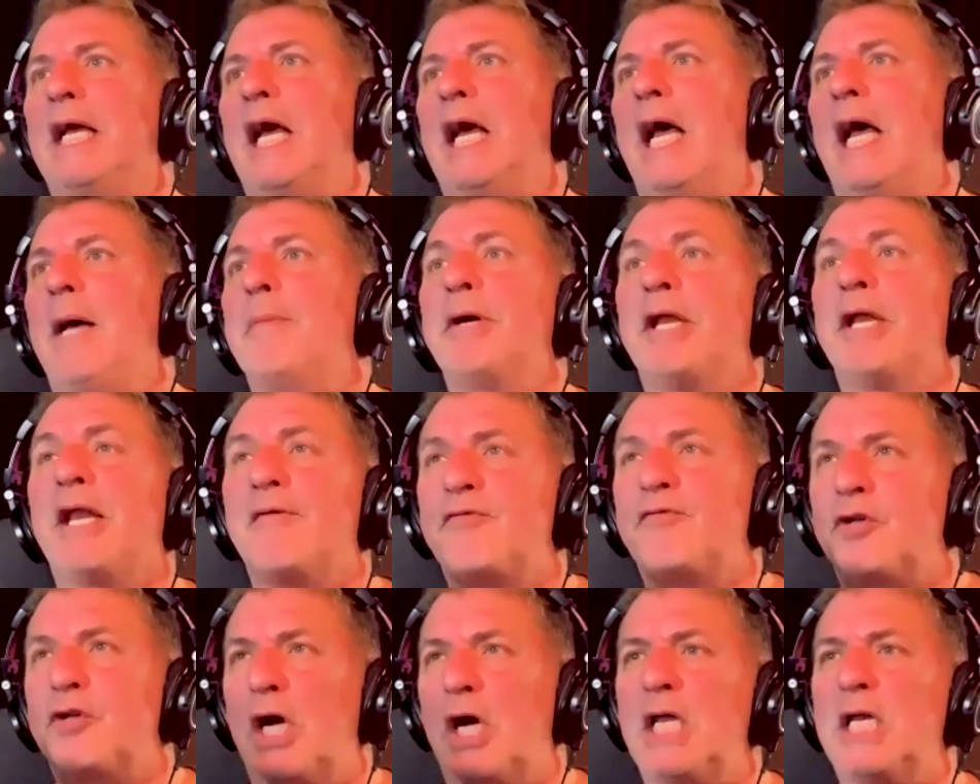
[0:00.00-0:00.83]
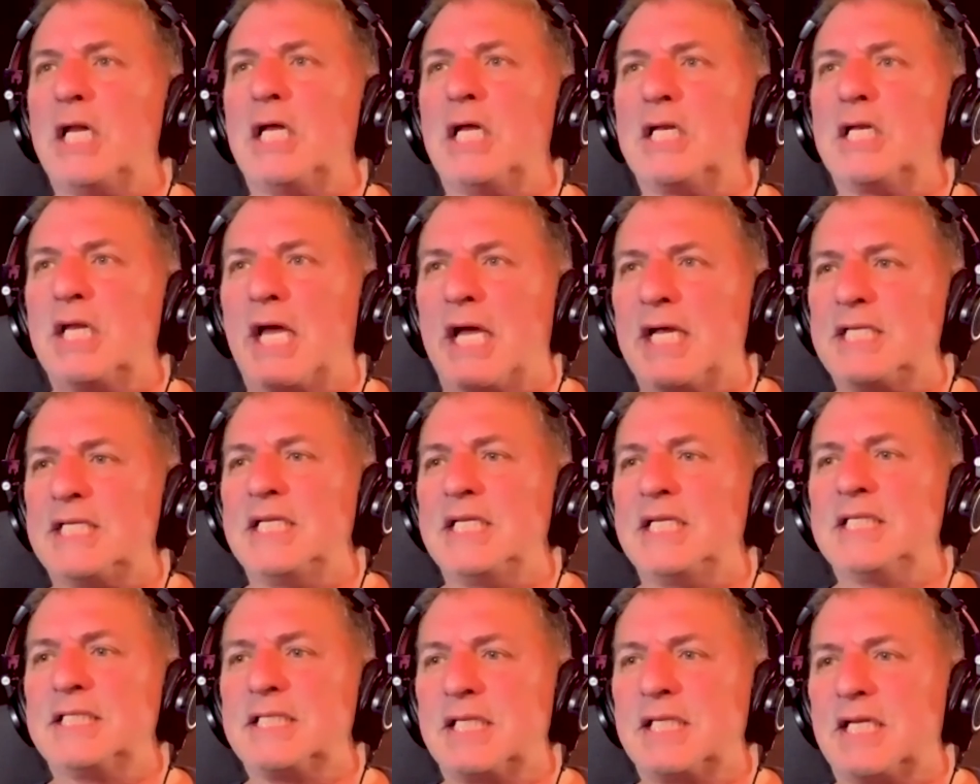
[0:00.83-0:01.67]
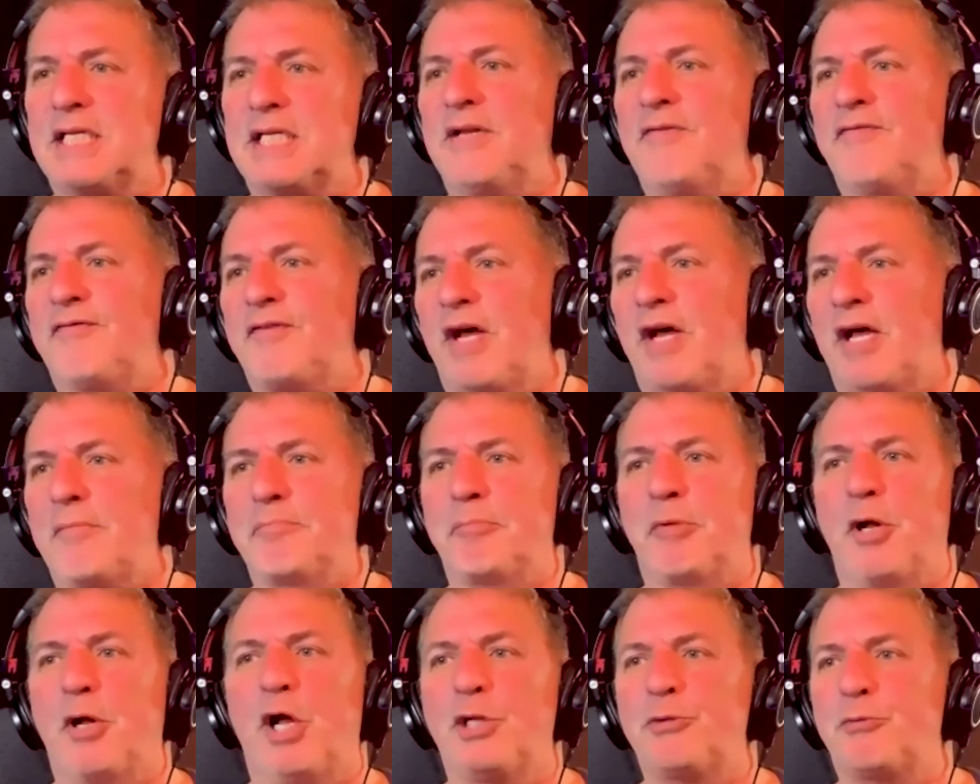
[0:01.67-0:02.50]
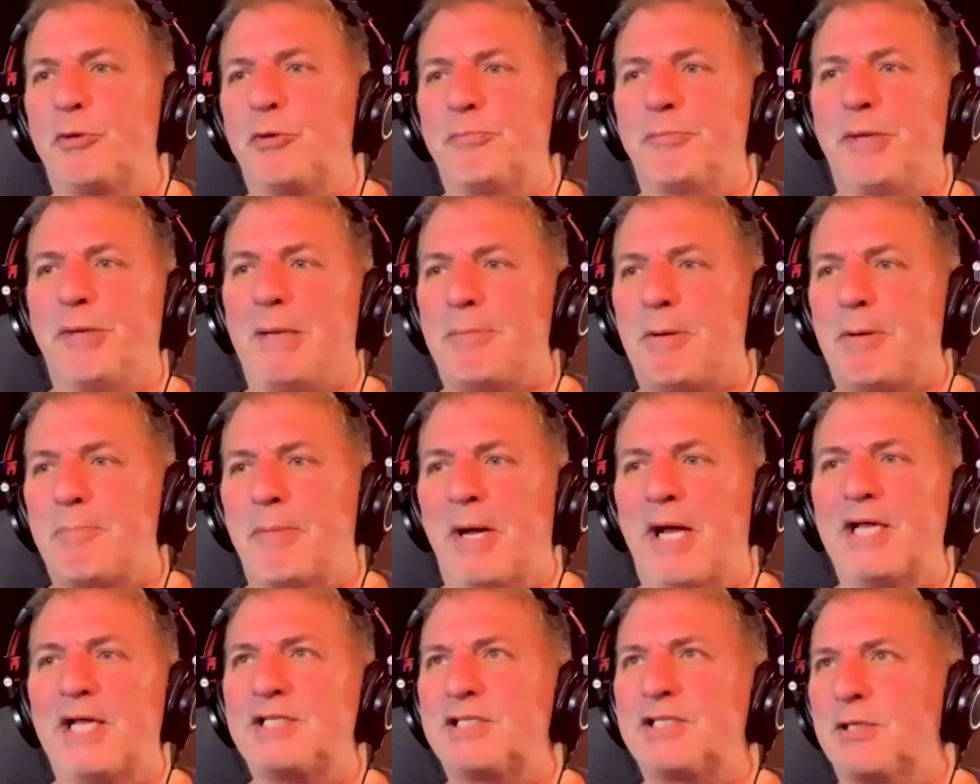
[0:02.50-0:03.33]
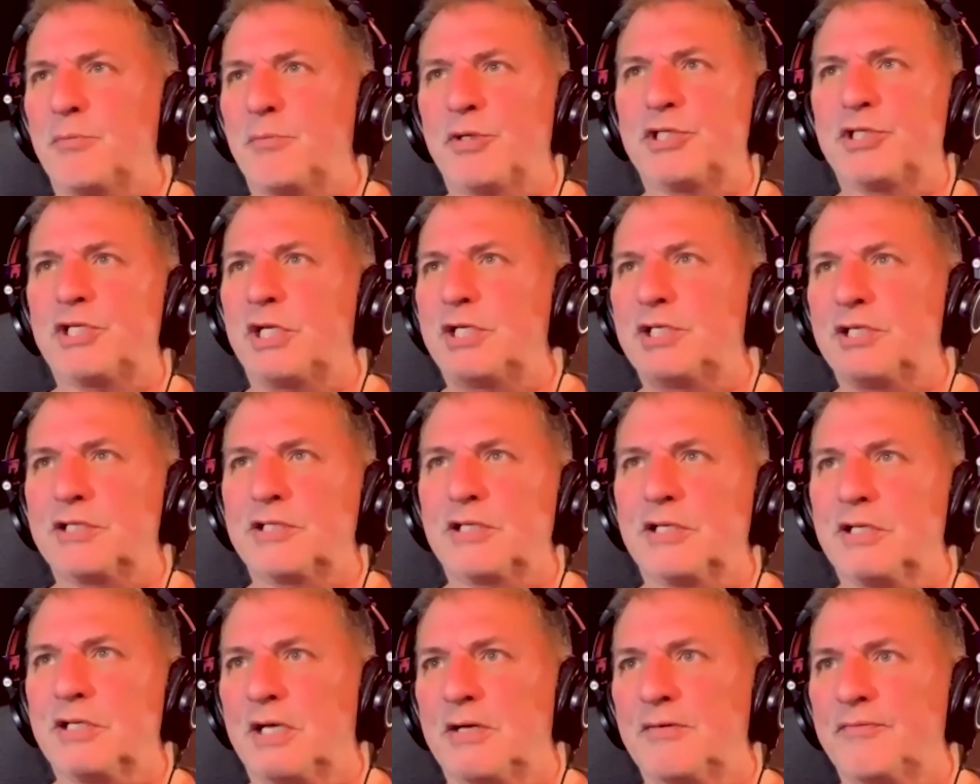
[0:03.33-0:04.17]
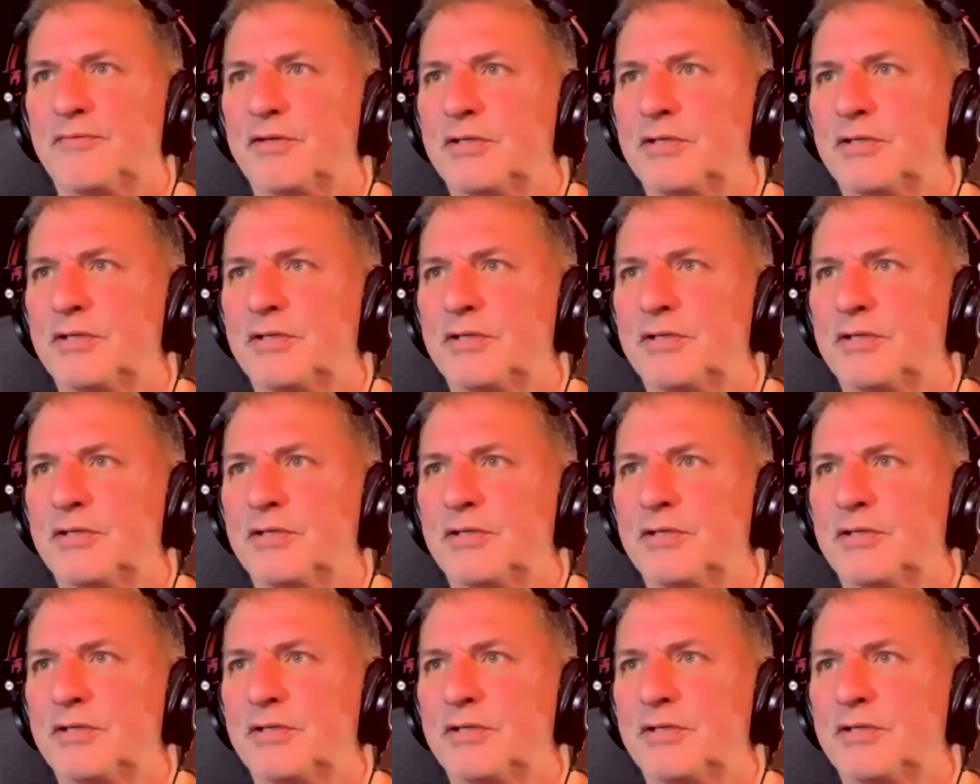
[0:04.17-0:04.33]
But I've got a 1965 Baldwin Baby Bison, which I just love.